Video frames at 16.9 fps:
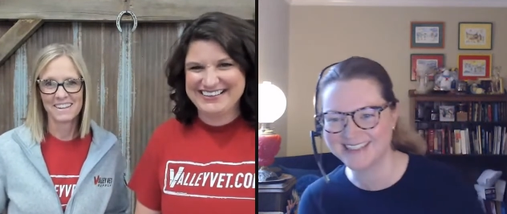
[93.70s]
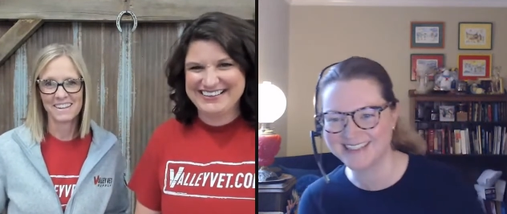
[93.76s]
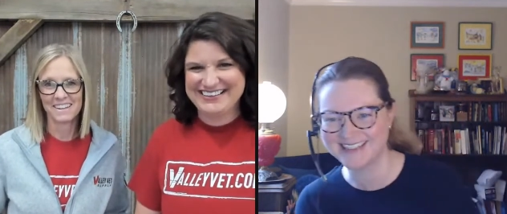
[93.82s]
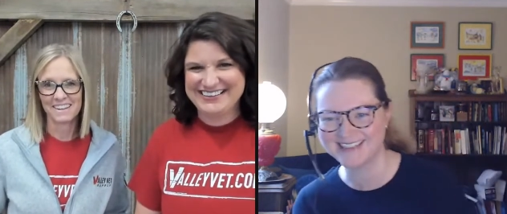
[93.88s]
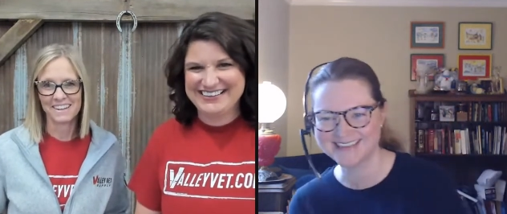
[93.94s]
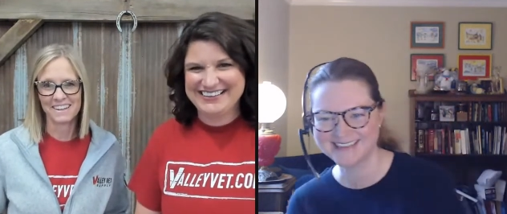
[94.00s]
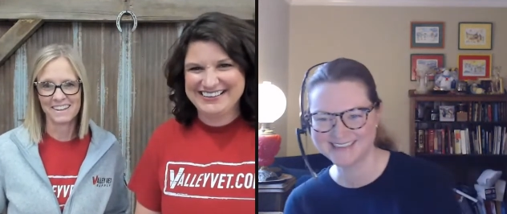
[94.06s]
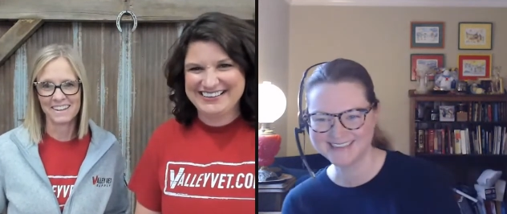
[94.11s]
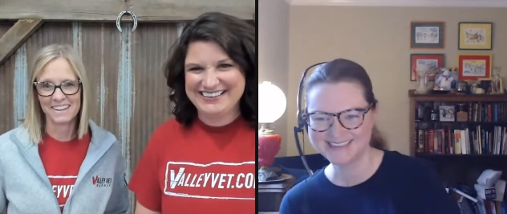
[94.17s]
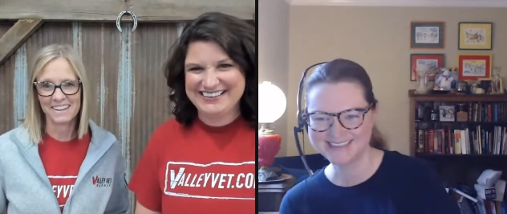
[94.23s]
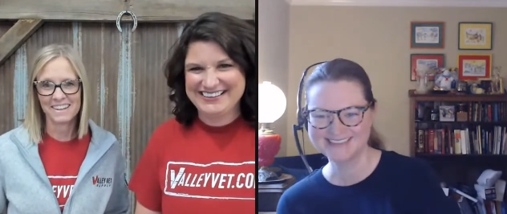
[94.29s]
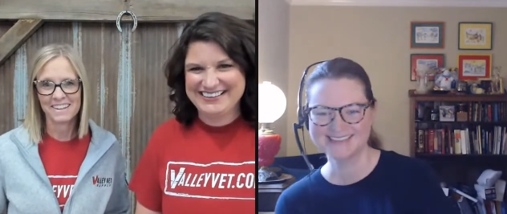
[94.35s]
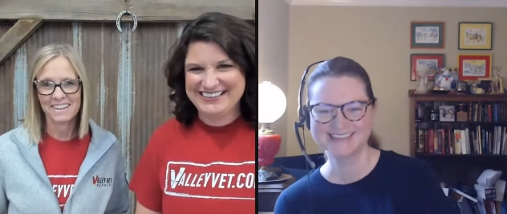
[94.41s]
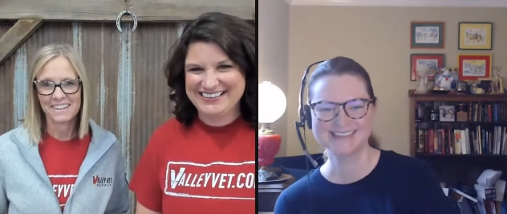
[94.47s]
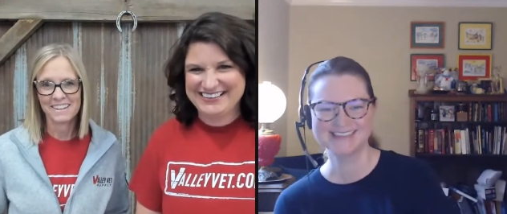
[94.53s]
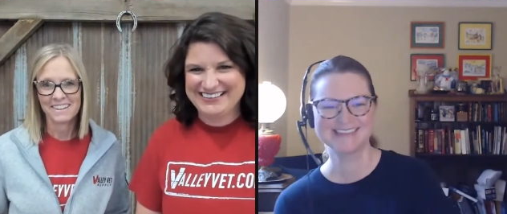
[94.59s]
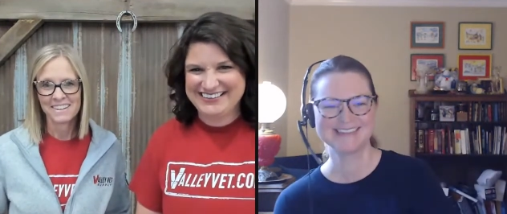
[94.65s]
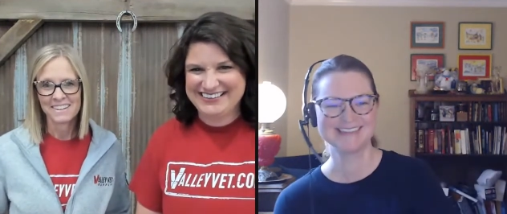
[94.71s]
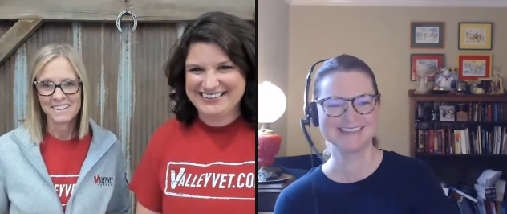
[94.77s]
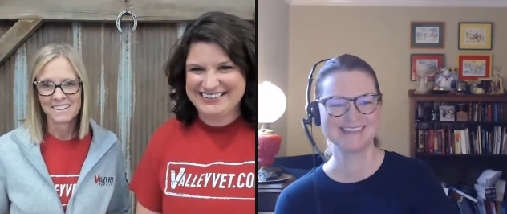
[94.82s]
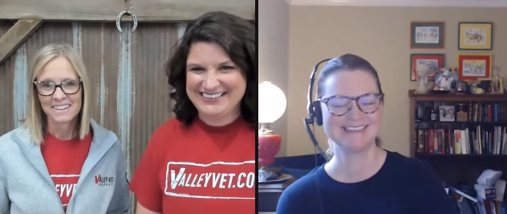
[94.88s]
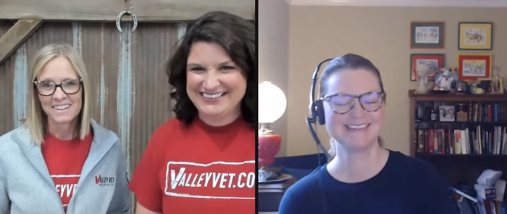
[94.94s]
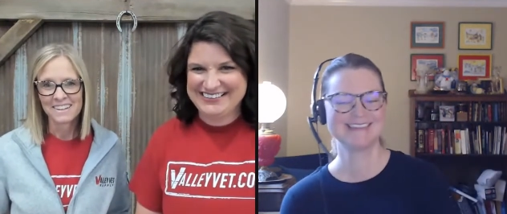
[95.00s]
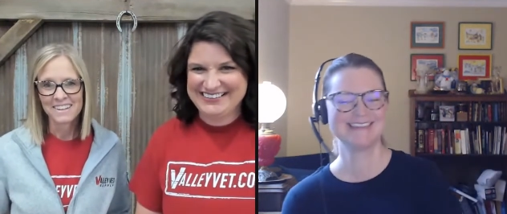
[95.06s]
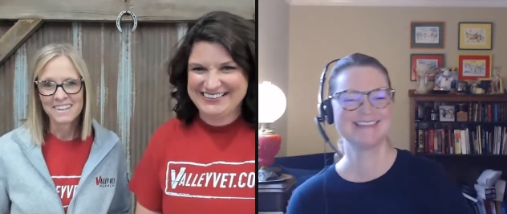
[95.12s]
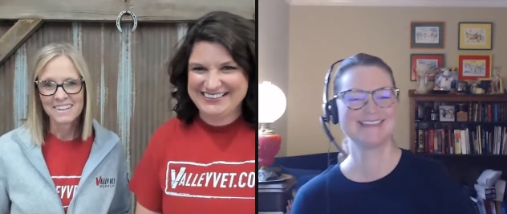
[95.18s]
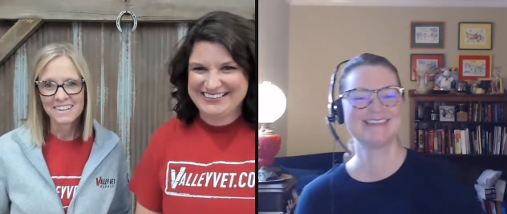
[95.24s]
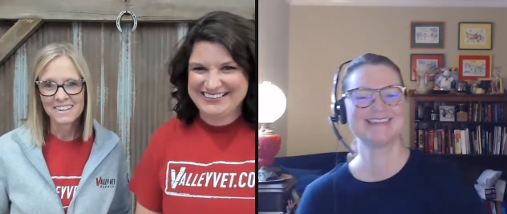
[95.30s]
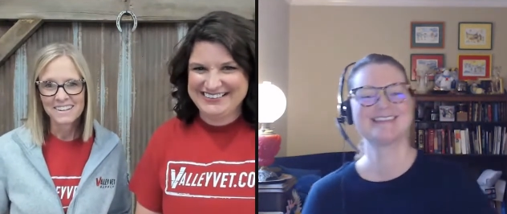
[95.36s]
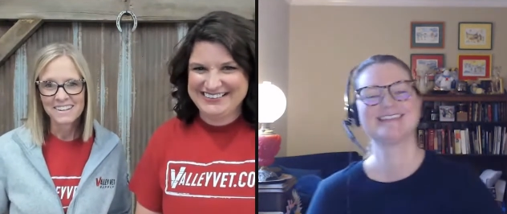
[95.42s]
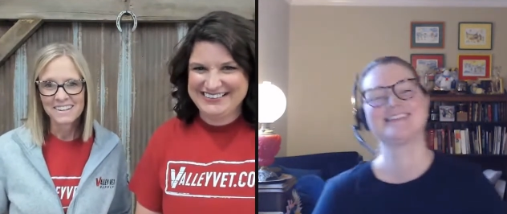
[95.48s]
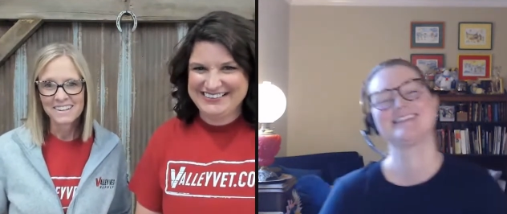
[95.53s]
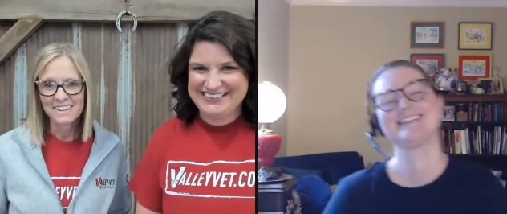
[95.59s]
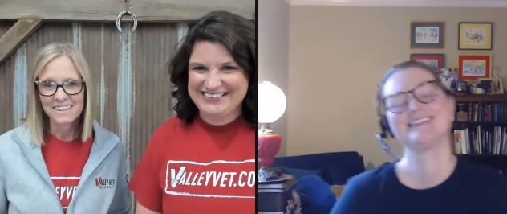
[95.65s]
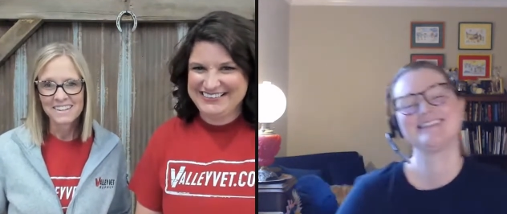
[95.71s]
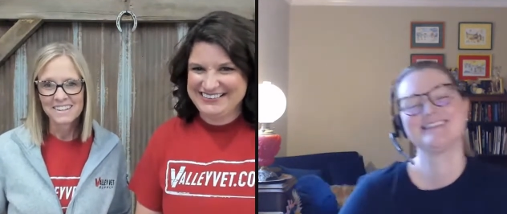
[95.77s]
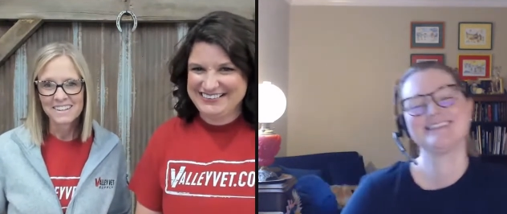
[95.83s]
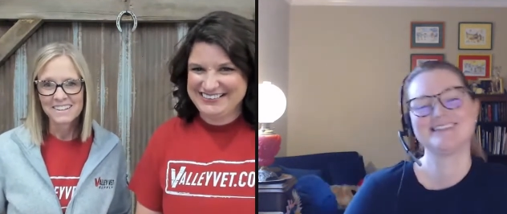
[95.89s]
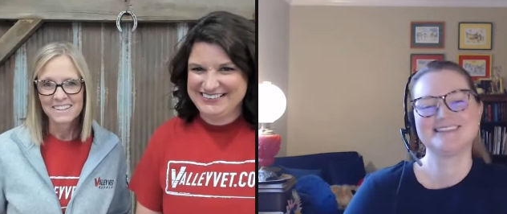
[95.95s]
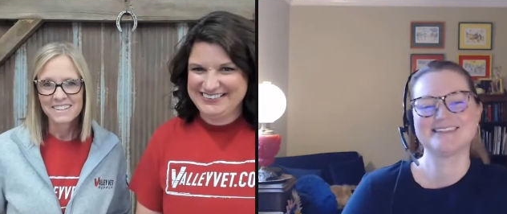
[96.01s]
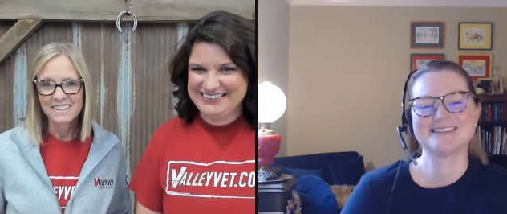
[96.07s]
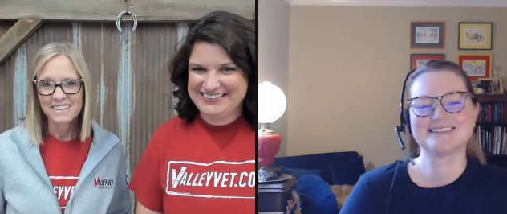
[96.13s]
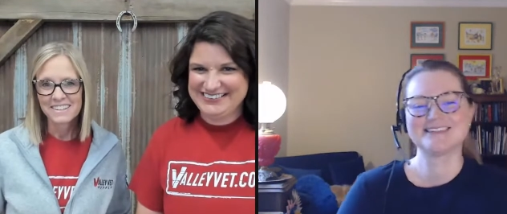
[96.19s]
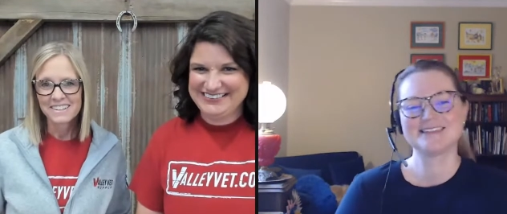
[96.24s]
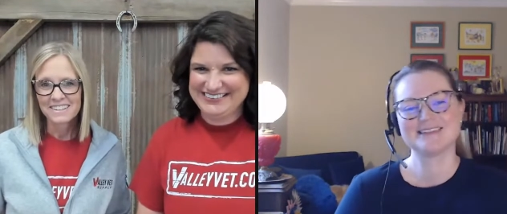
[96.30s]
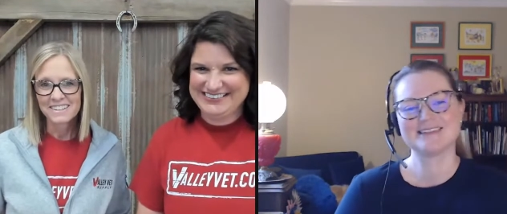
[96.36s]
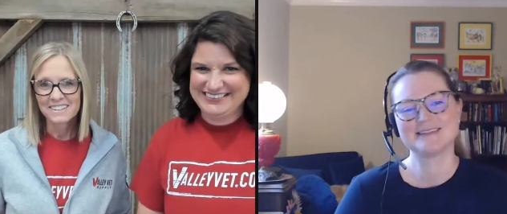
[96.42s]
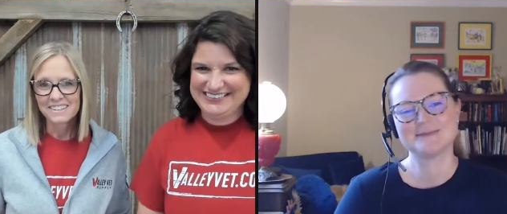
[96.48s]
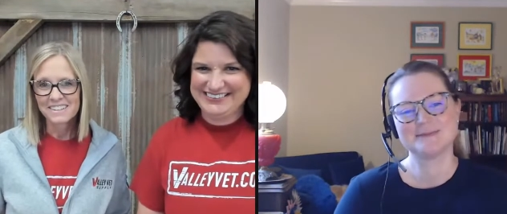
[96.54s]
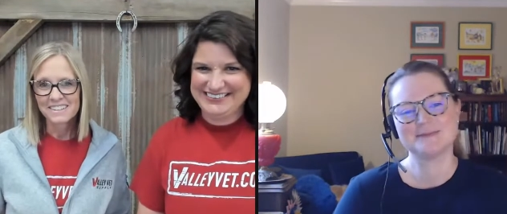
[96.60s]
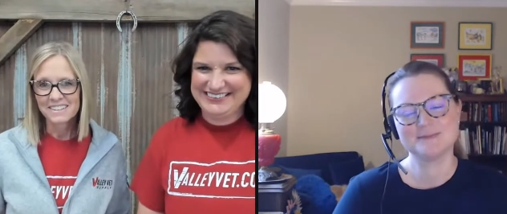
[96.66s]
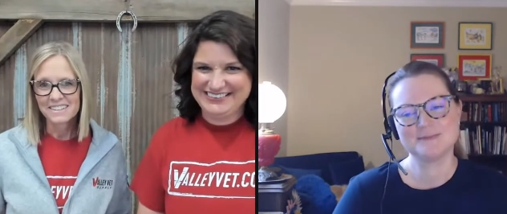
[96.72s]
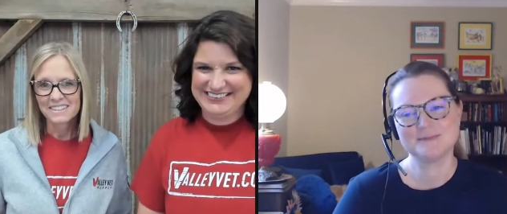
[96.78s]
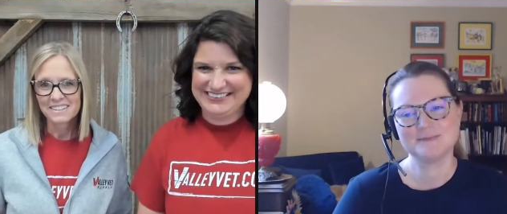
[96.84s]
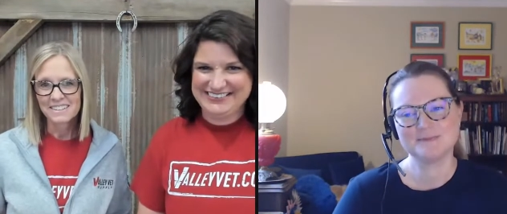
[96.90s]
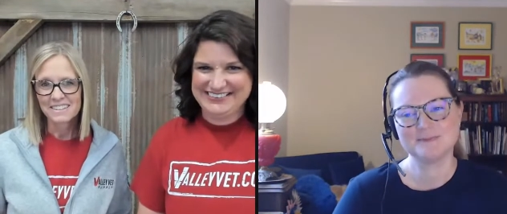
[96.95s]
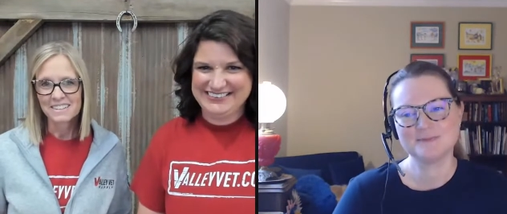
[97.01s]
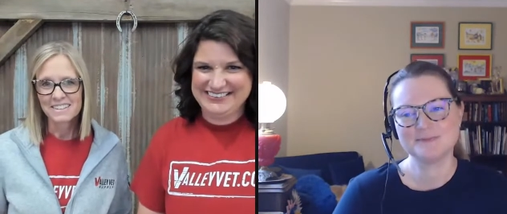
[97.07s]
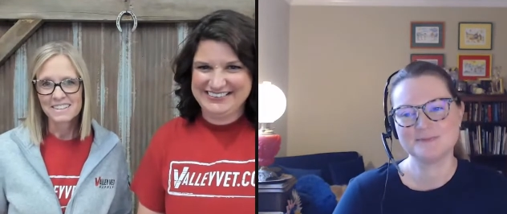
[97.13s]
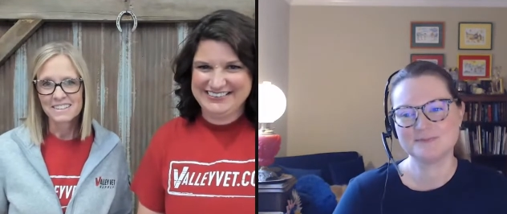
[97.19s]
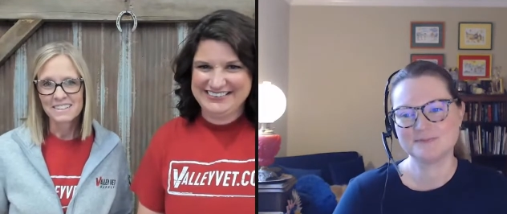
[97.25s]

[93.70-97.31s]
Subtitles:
[no speech]